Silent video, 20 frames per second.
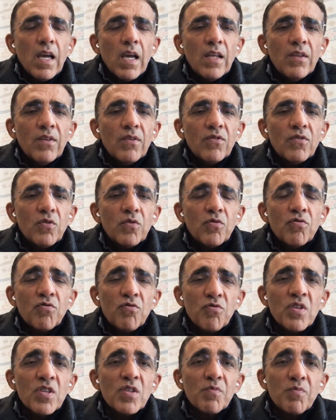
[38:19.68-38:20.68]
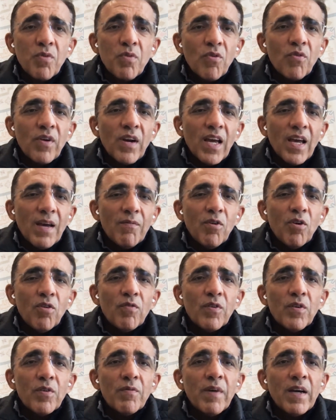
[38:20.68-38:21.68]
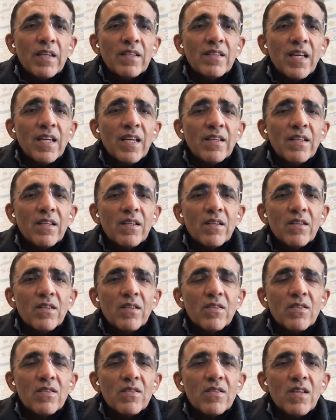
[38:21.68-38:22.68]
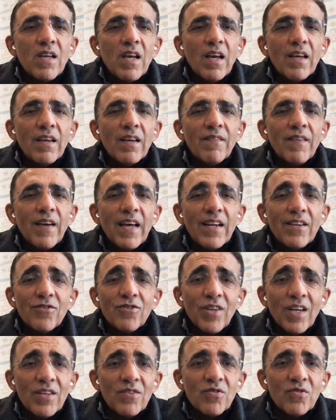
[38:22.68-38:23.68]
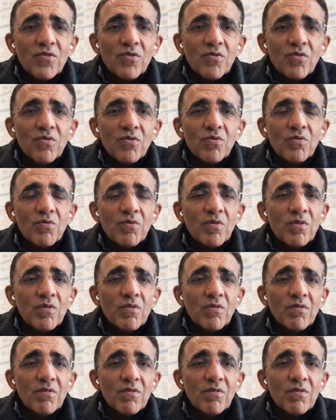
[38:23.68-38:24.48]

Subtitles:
And so through this program, over my 10 years, I've had a chance to